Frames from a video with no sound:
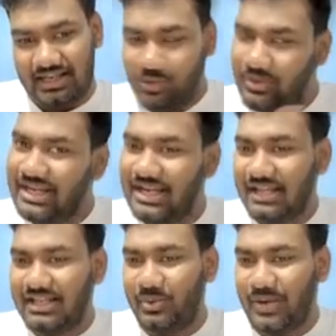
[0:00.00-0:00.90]
You need
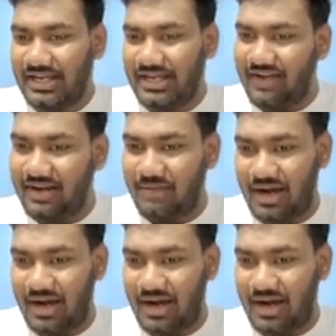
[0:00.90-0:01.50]
another 21